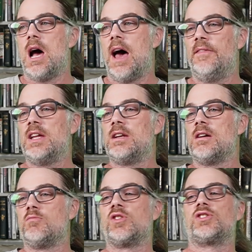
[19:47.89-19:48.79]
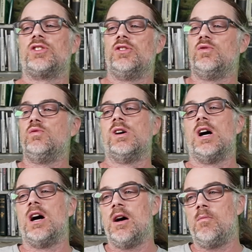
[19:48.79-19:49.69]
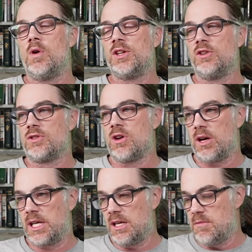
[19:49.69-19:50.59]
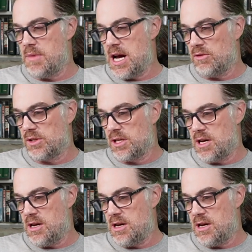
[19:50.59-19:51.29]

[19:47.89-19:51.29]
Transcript: And then number two, when you're talking about